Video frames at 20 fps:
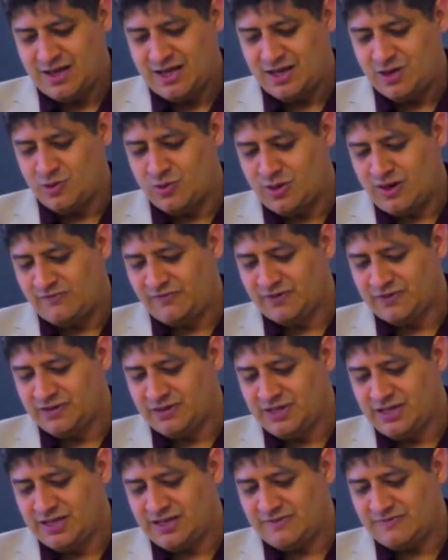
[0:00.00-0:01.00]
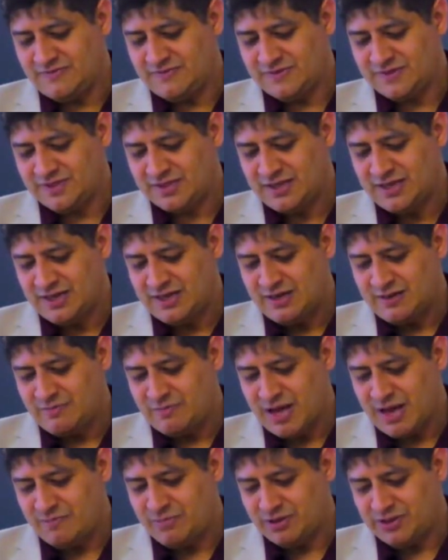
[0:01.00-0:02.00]
And whoever lives
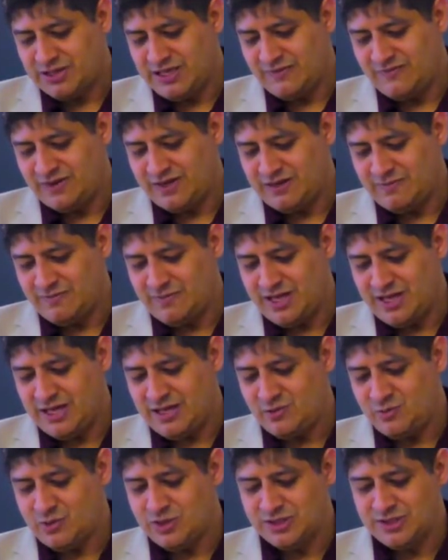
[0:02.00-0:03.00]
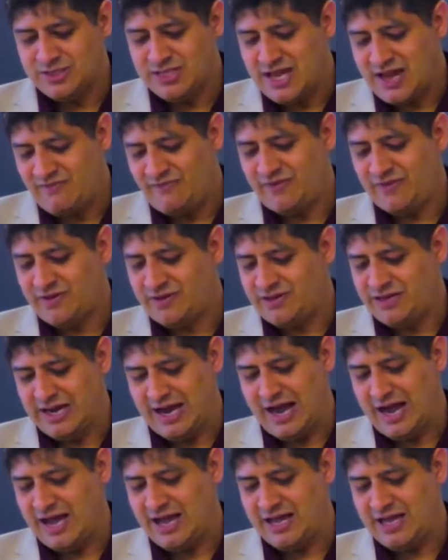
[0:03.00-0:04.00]
by believing in me will never
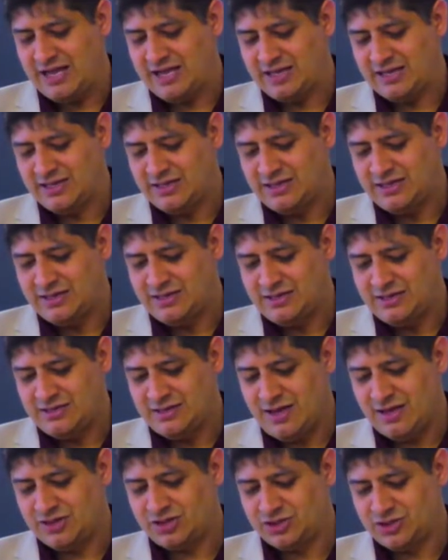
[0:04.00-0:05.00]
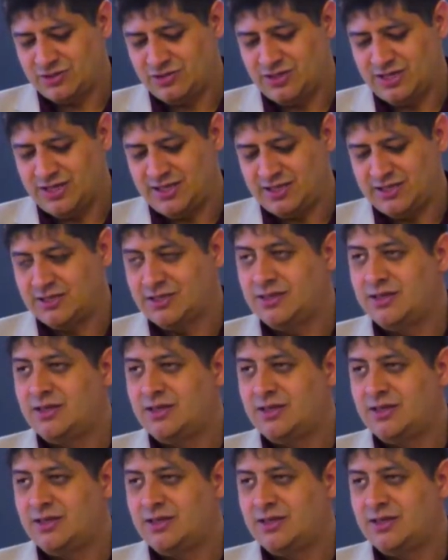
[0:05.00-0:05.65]
die. Not truly.